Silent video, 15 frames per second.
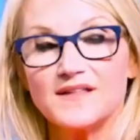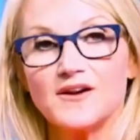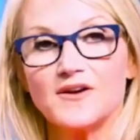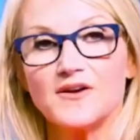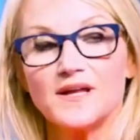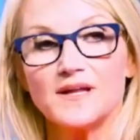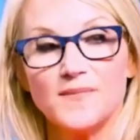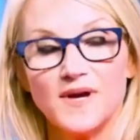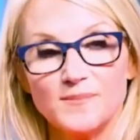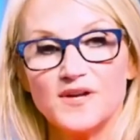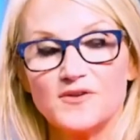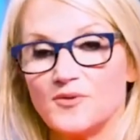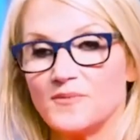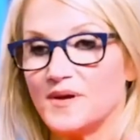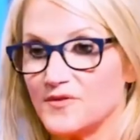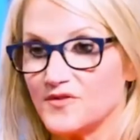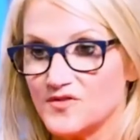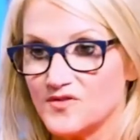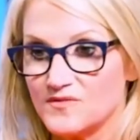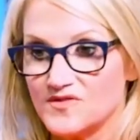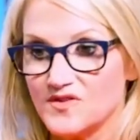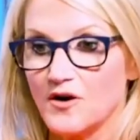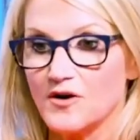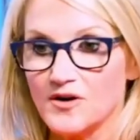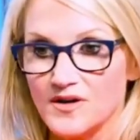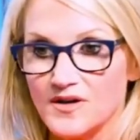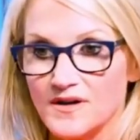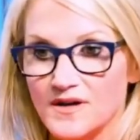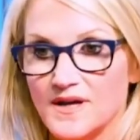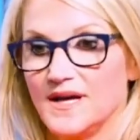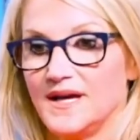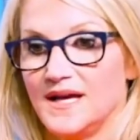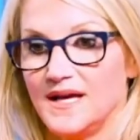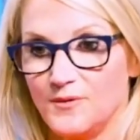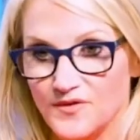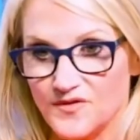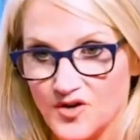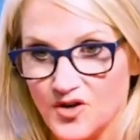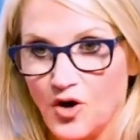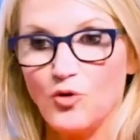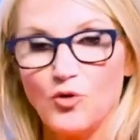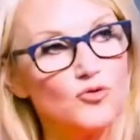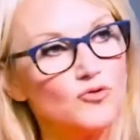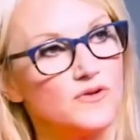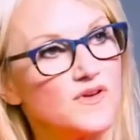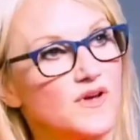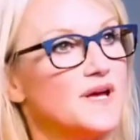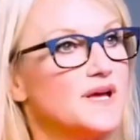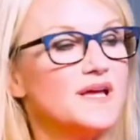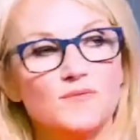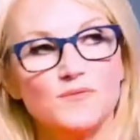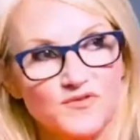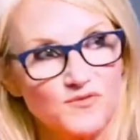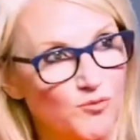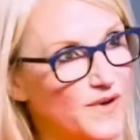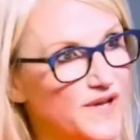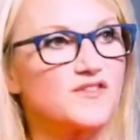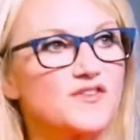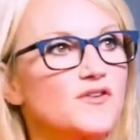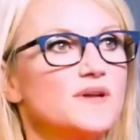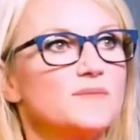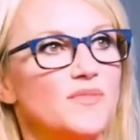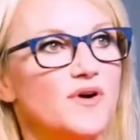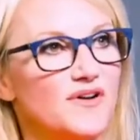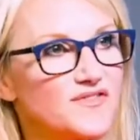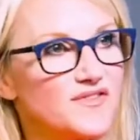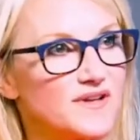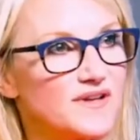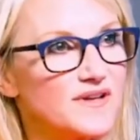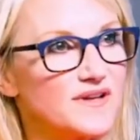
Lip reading: there in my bedroom. It was dark, it was cold, it was winter in Boston.